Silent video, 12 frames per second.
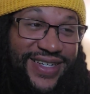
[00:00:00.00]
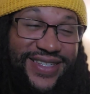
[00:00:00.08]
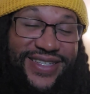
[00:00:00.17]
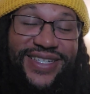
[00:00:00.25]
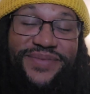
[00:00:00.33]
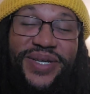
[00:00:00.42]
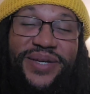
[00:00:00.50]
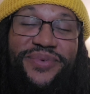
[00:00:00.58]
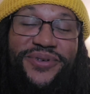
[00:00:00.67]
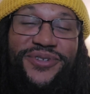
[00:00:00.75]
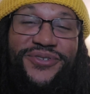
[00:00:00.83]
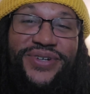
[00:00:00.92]
These
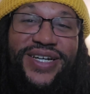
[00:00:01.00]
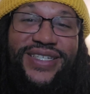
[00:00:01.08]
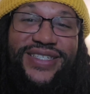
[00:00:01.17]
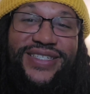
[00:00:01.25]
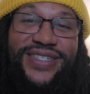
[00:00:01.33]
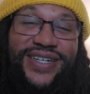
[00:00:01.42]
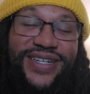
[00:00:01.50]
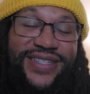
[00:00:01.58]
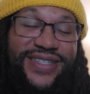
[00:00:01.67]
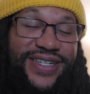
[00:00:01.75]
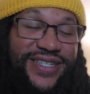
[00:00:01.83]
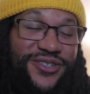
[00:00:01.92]
people are crazy.
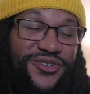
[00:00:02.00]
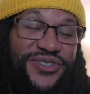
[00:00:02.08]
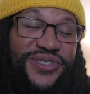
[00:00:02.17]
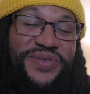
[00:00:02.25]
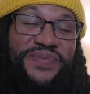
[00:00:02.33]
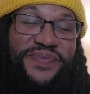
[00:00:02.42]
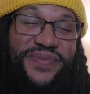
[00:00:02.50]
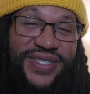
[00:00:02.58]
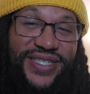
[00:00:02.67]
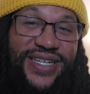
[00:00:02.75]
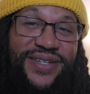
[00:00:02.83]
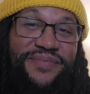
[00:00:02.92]
These are some
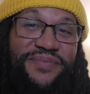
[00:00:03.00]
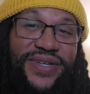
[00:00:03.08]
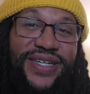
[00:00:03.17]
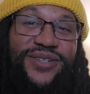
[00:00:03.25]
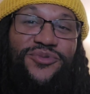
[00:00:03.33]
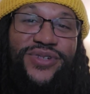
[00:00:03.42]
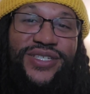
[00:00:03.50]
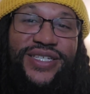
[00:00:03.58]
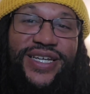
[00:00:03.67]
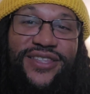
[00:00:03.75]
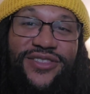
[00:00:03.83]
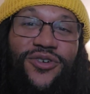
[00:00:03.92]
sick men with
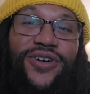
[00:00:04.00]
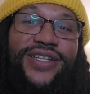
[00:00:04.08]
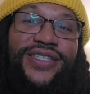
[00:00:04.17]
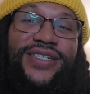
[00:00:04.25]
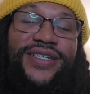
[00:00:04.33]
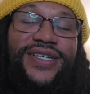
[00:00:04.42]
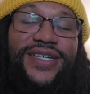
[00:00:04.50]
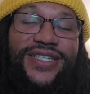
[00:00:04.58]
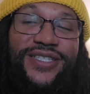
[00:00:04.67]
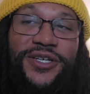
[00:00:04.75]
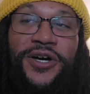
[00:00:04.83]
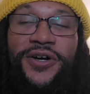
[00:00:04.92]
sick thoughts.
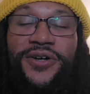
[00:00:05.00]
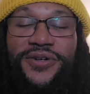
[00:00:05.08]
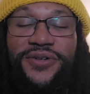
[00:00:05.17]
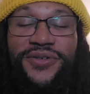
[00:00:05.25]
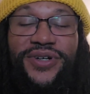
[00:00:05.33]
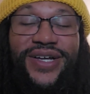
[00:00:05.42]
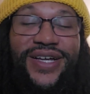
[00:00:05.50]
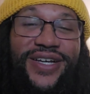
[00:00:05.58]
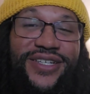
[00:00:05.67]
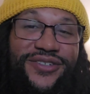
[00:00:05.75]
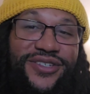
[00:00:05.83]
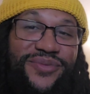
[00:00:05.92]
So
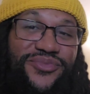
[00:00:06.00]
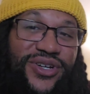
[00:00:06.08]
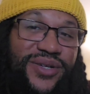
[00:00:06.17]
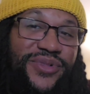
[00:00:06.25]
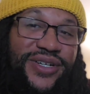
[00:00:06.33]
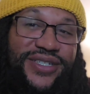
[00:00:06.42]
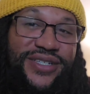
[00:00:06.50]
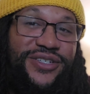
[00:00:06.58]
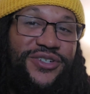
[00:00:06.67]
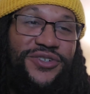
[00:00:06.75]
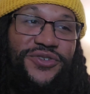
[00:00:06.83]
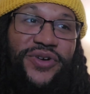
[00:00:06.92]
they're pretty much, you
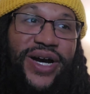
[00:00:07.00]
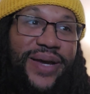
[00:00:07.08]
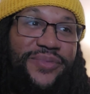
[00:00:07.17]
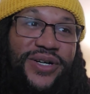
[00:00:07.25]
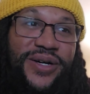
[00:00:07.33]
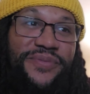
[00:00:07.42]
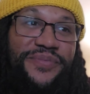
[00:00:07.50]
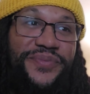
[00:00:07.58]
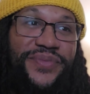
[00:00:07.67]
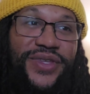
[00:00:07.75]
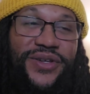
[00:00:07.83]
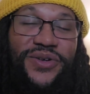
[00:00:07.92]
know, hyping up
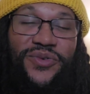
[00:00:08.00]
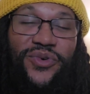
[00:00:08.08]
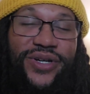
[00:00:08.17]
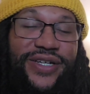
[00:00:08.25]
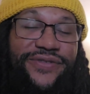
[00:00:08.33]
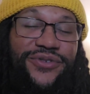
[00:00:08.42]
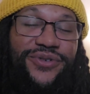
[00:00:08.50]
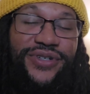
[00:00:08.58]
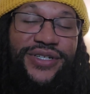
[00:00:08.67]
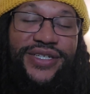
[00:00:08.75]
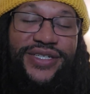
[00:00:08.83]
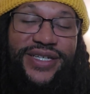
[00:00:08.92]
whatever
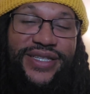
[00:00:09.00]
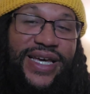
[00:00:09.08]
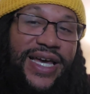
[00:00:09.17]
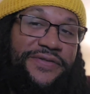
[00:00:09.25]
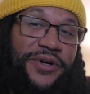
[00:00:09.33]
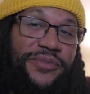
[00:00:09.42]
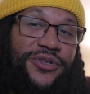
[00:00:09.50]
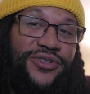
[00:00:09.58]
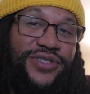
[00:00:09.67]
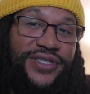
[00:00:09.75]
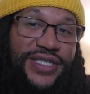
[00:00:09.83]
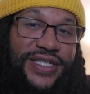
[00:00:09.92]
it is that they have up their
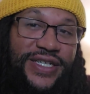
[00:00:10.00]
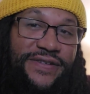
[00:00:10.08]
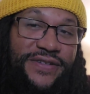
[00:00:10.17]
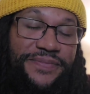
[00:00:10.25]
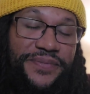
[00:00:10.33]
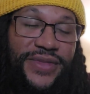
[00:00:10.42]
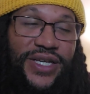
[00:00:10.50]
sleeves.